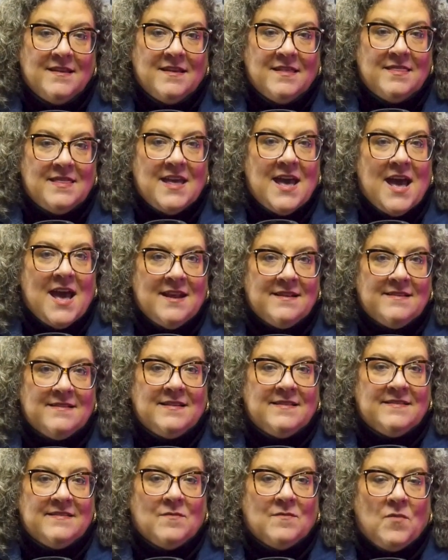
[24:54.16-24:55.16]
that
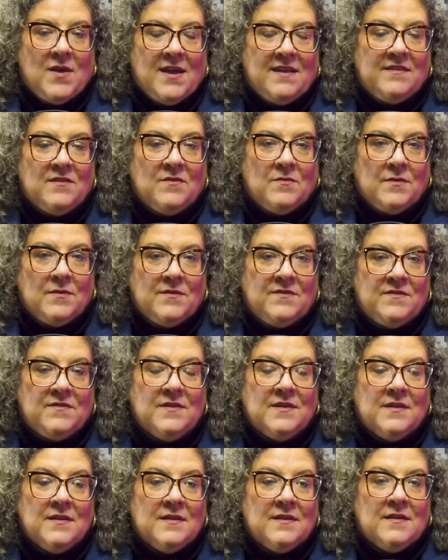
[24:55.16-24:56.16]
in some ways it was
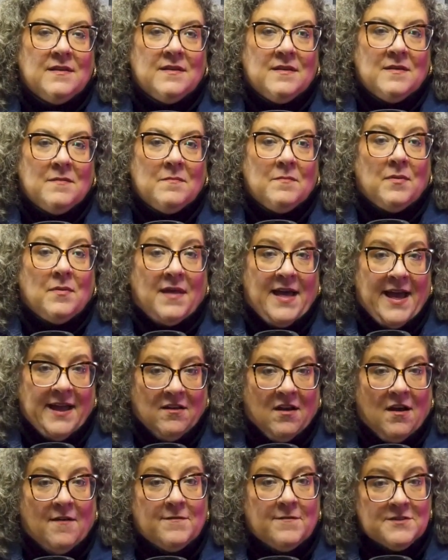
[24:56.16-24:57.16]
black
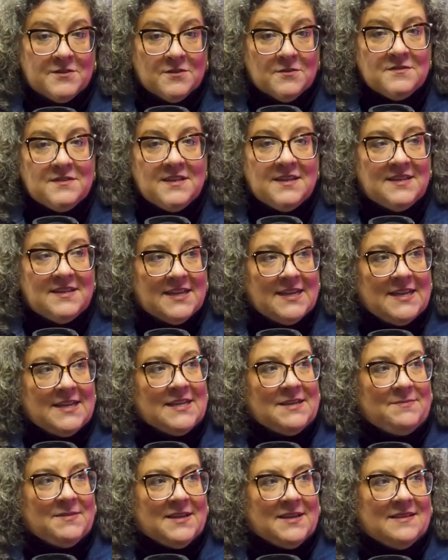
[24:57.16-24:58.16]
officers that did
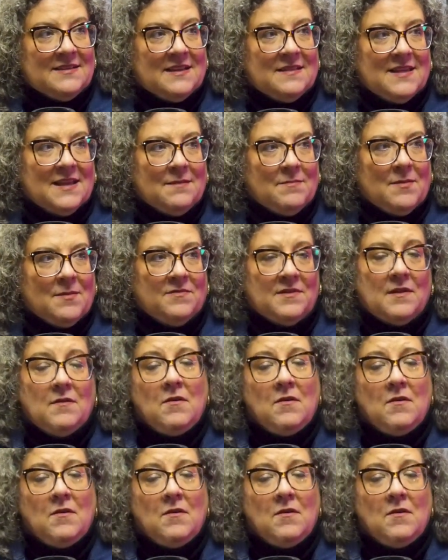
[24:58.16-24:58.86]
it because I think people say,